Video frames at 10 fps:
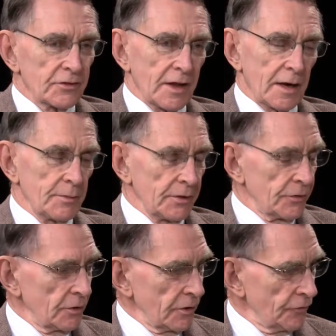has got to be
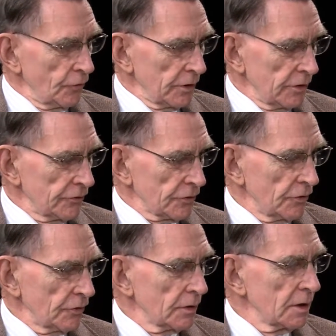30, 40 years
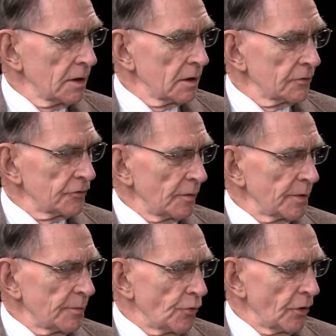ago,
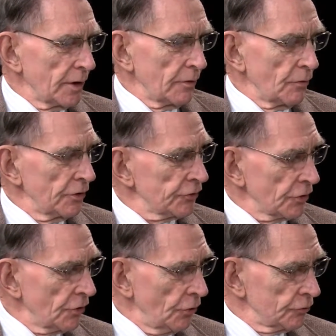somebody brought a
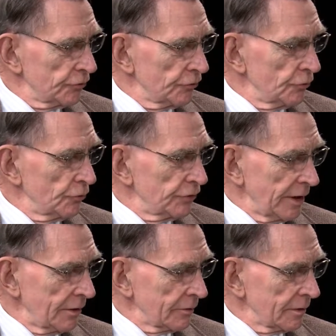Russian coach through
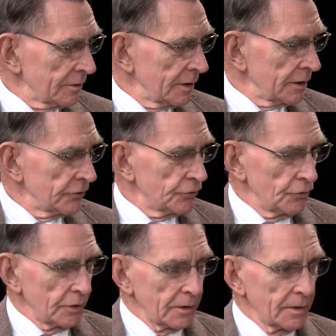town on a
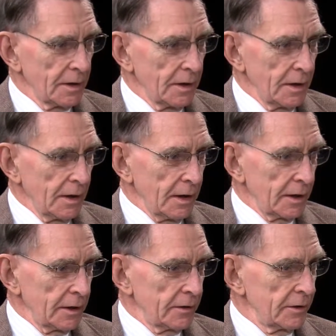tour,
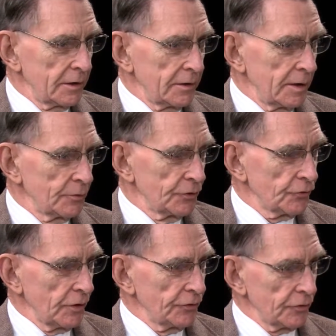and he did a
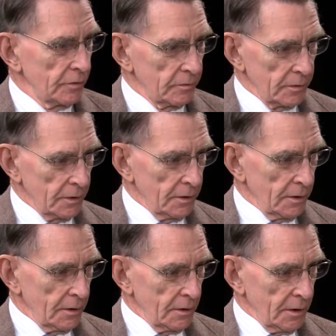demonstration
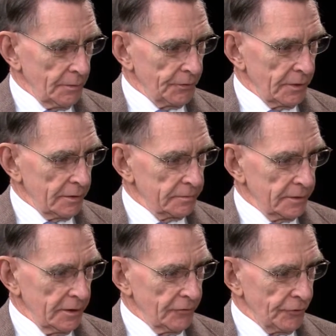up the
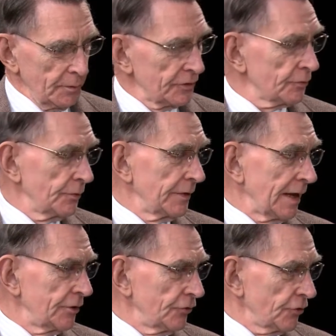hill from us when
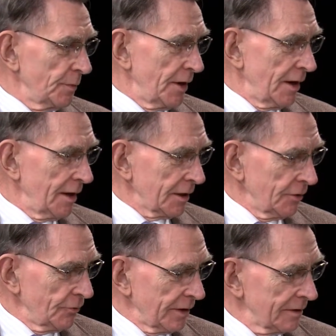that used to be a
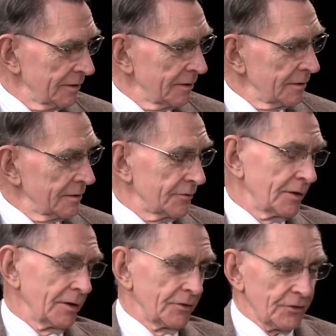hockey rink. It's
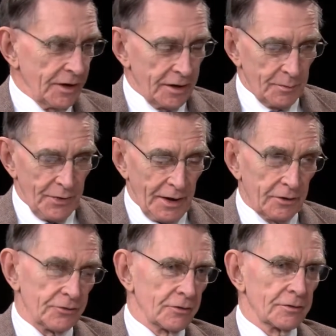now the skating
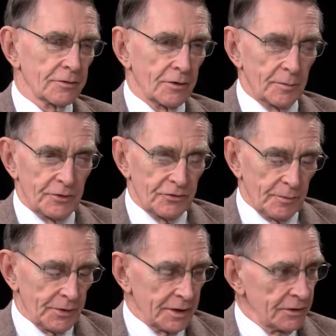palace, or it's going to be
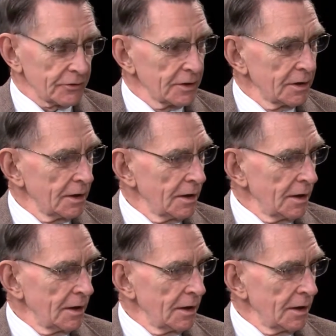something else. Mm-hmm.